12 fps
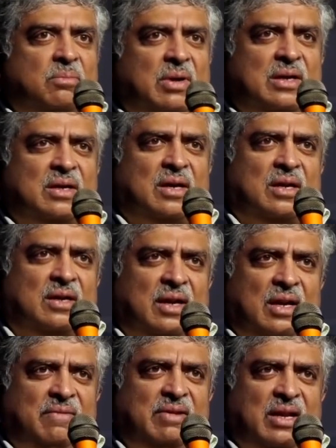But
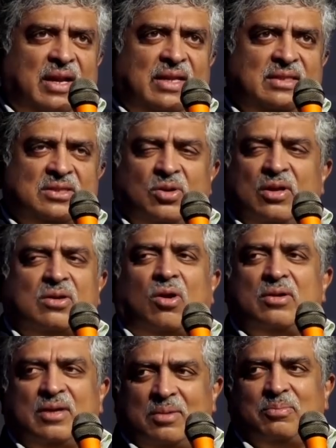really, we realized it's not a
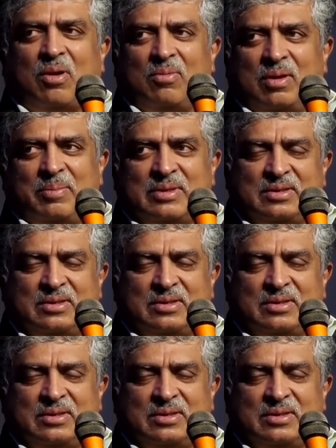content problem.